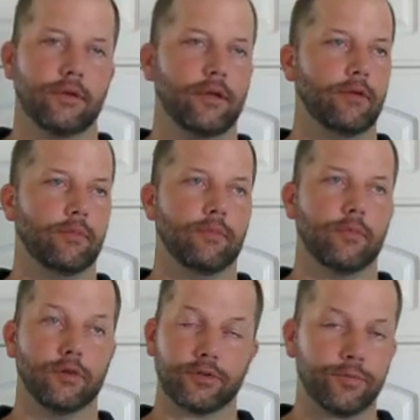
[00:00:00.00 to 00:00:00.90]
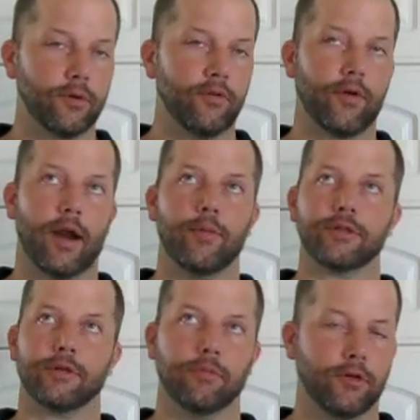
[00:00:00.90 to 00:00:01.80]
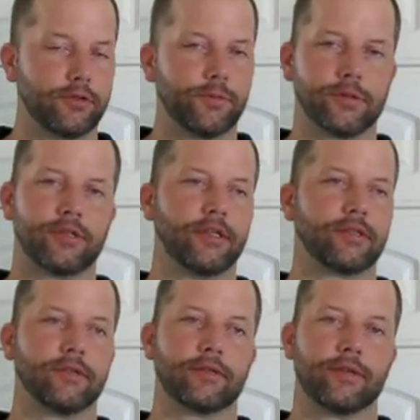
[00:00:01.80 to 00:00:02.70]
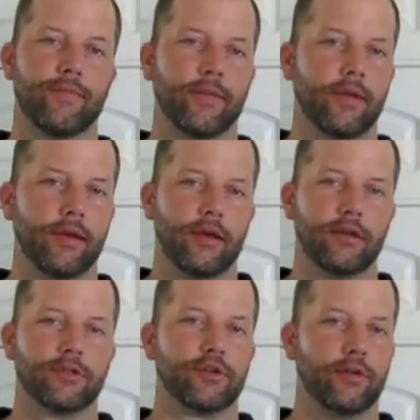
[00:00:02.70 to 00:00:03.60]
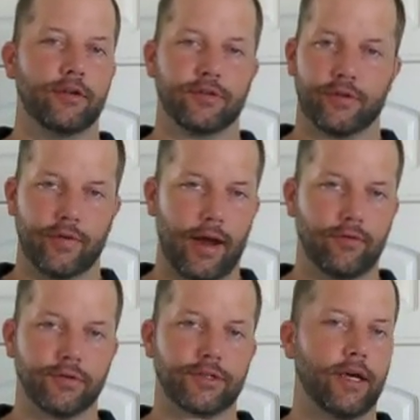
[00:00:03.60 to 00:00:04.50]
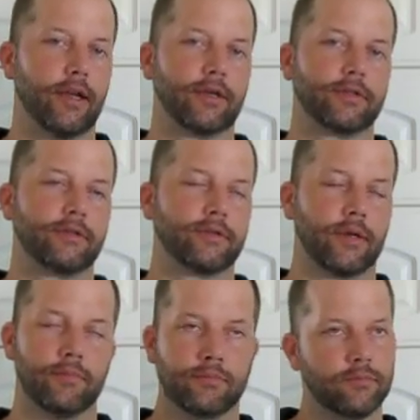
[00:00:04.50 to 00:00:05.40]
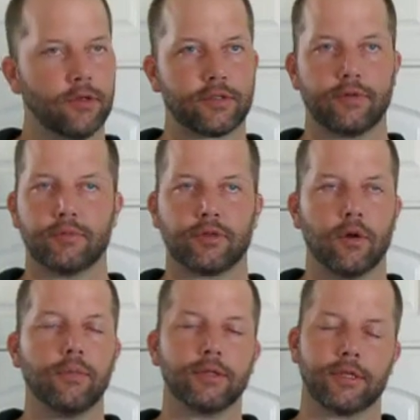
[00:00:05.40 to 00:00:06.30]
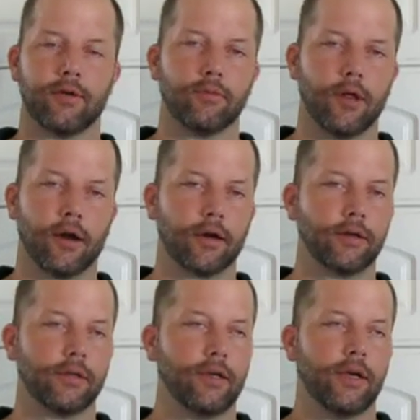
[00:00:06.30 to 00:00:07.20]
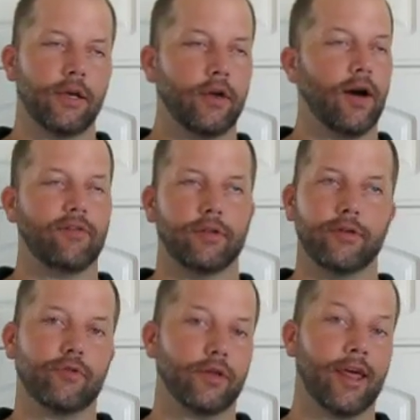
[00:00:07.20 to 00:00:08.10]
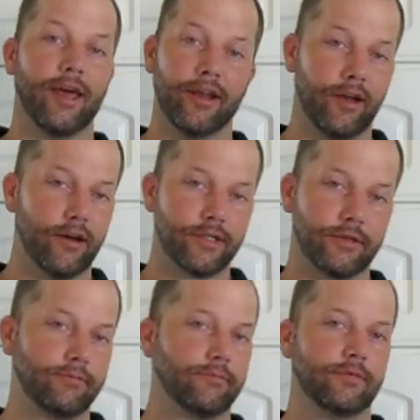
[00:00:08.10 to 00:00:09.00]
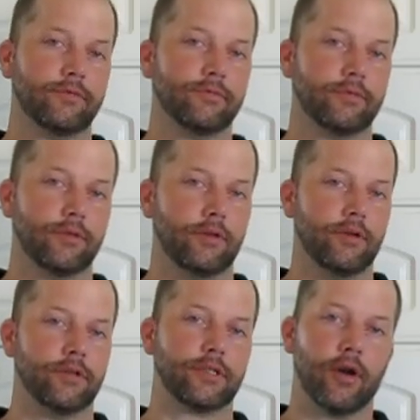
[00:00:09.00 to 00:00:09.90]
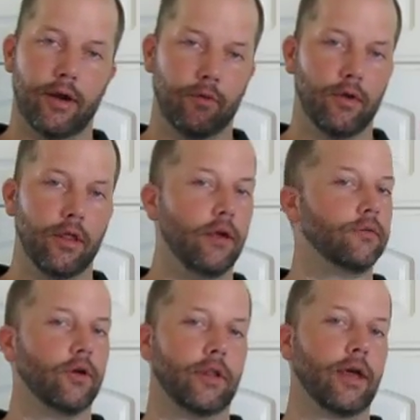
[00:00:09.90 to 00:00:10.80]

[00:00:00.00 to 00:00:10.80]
in multiple environments in multiple seasons, certain survival settings. Most of them short, some longer. You know, I've lived with headhunters. You're staring at one of the only